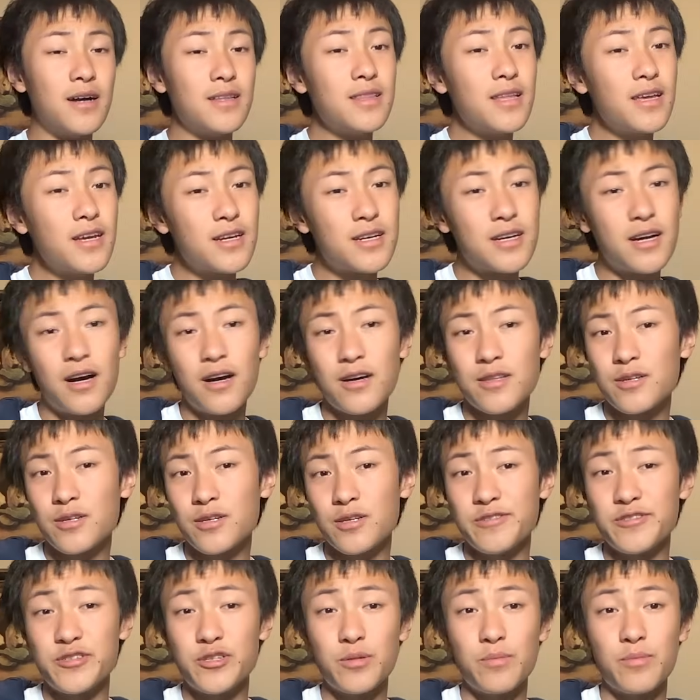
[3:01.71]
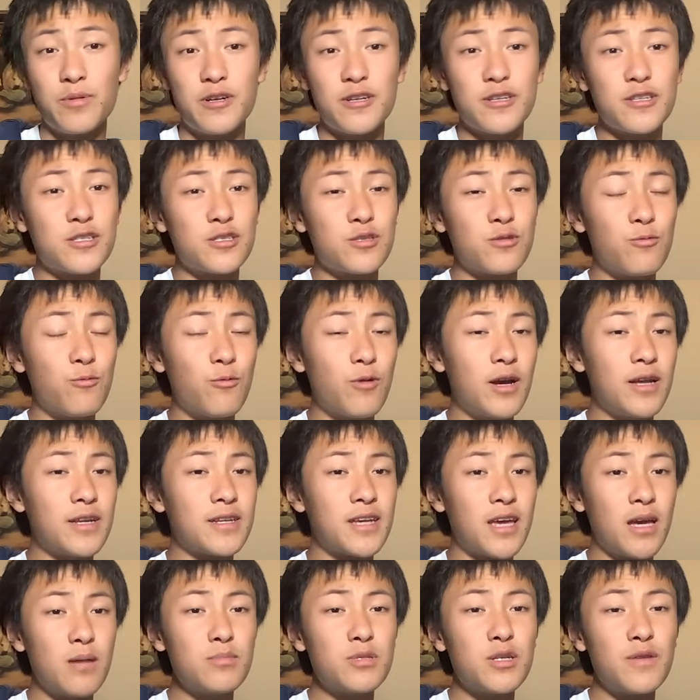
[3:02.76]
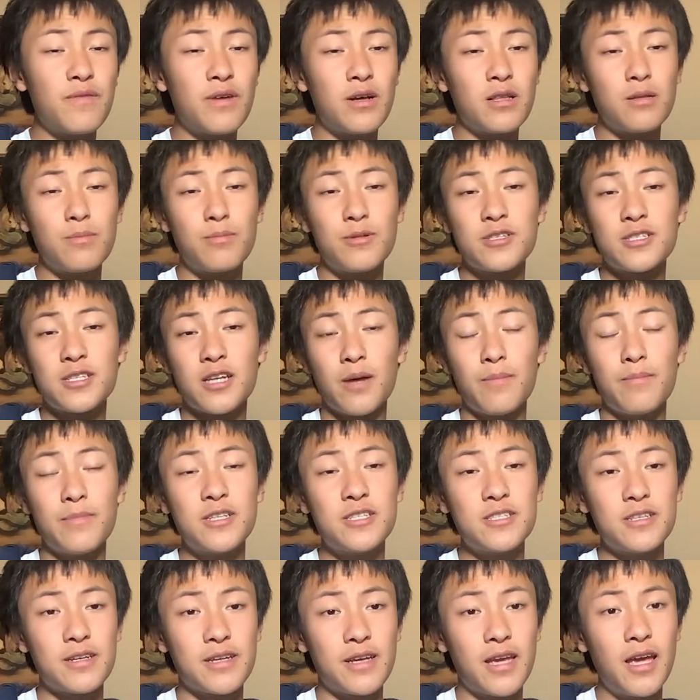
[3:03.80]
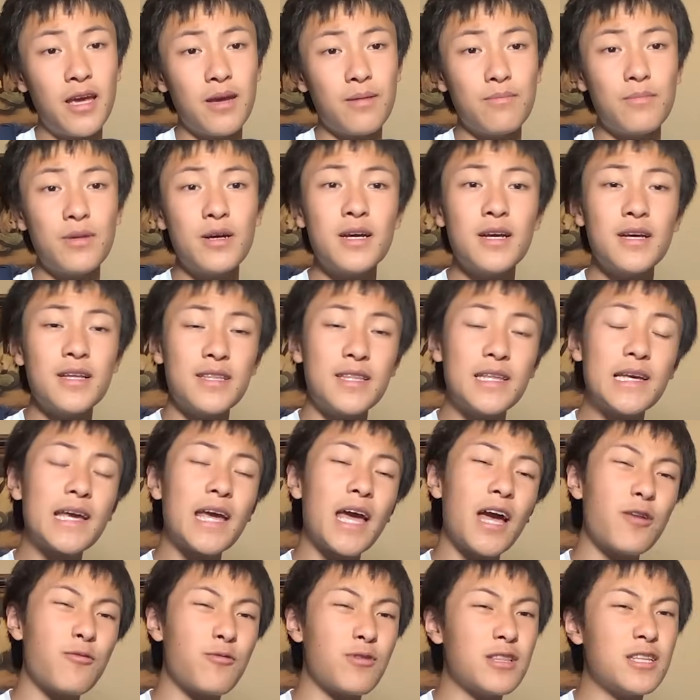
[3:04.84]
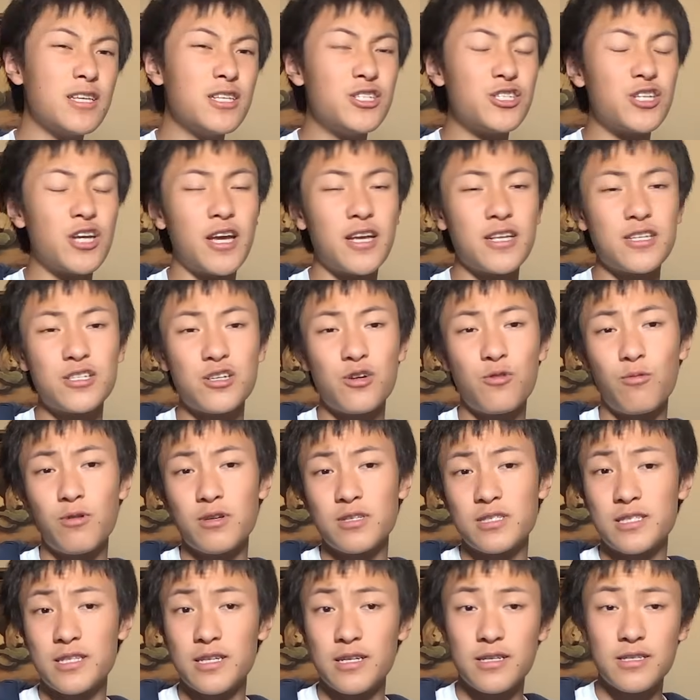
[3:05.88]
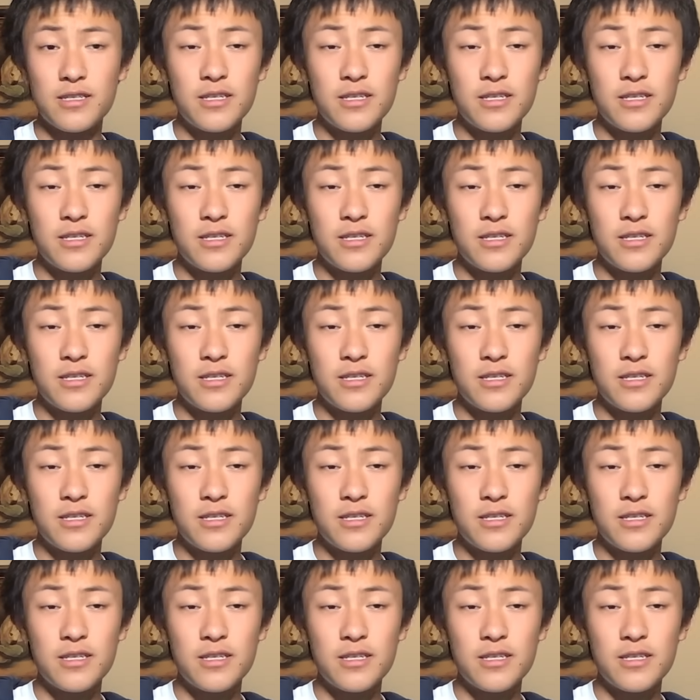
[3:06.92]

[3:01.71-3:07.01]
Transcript: Unlike other YouTubers, when game developers commit to a game, they can't really change it once they're